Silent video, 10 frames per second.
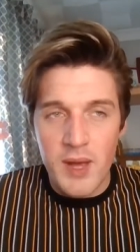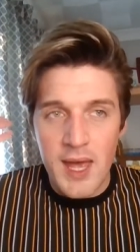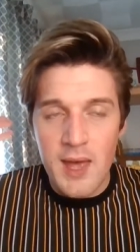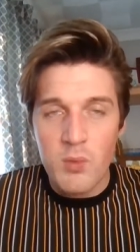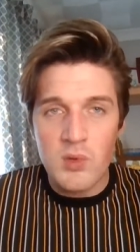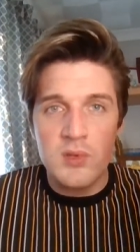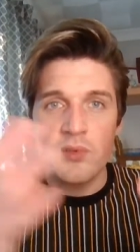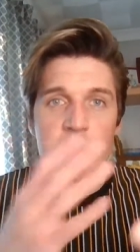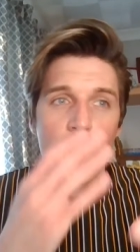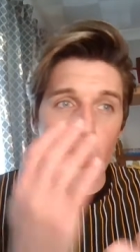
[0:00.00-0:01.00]
My hair
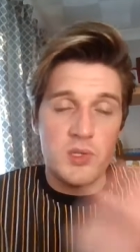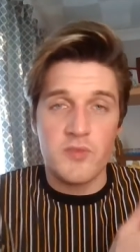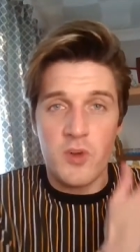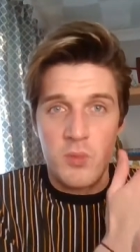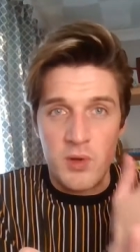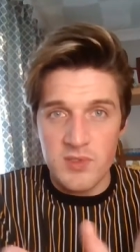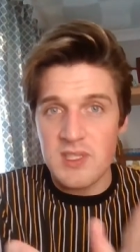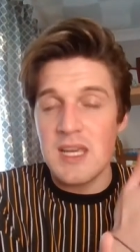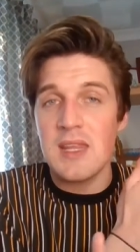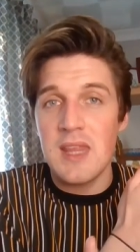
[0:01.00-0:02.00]
was washed from
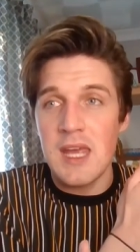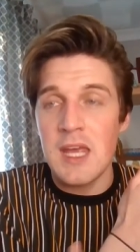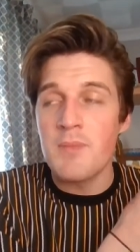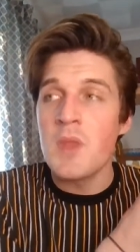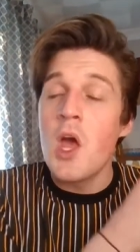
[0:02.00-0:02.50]
obviously the